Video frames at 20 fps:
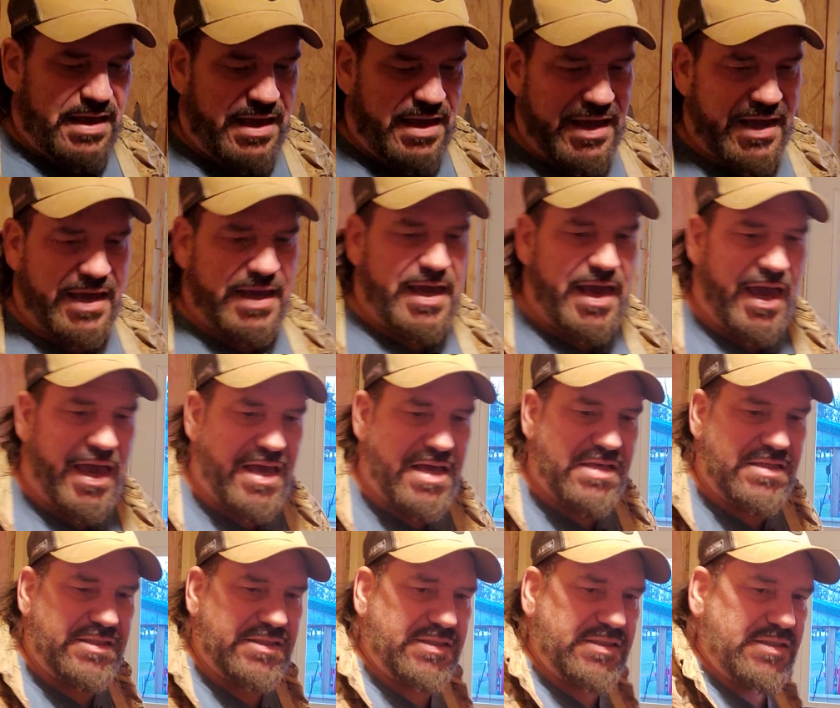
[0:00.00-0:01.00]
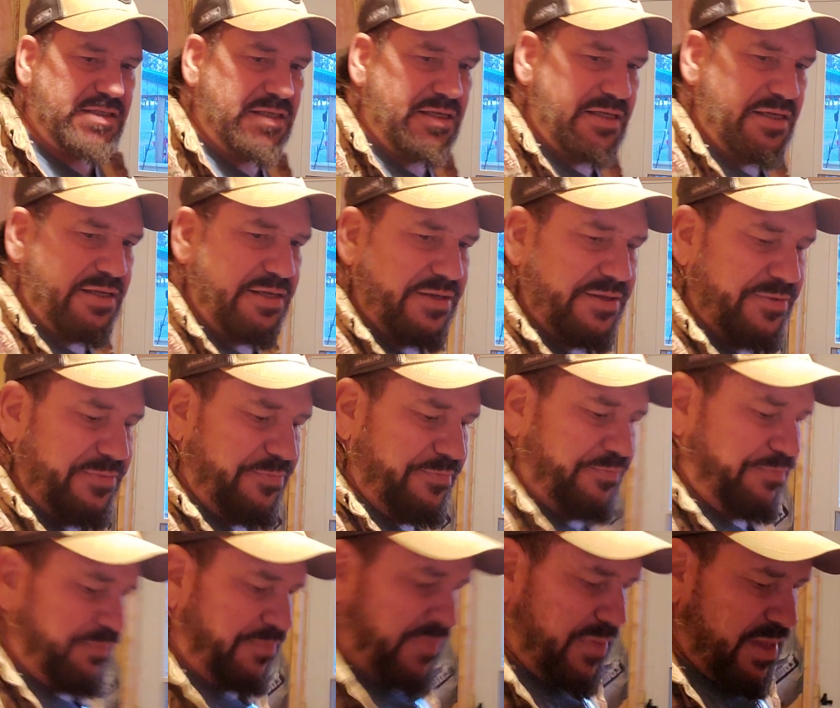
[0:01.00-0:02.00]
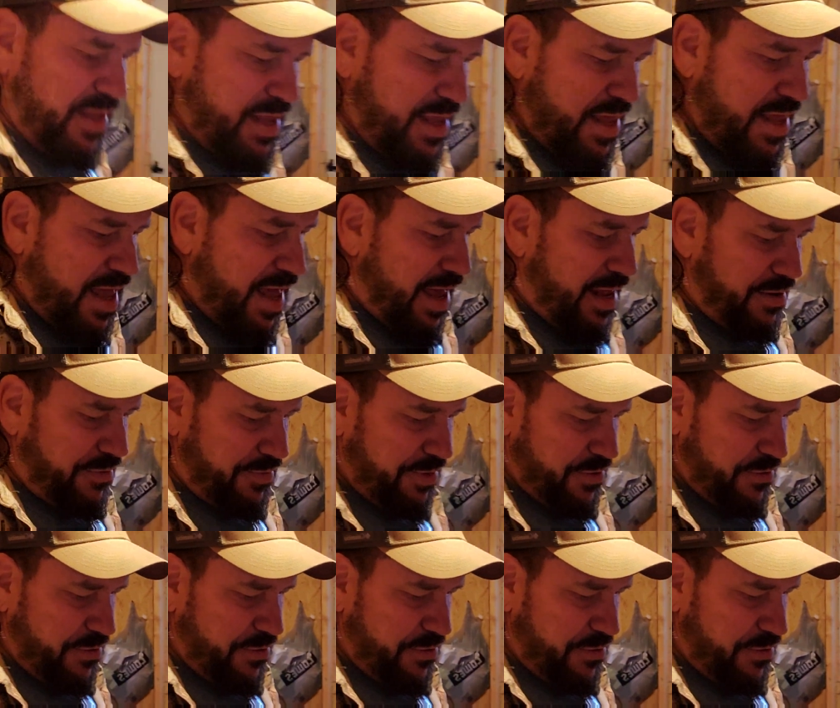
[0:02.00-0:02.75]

in case, I don't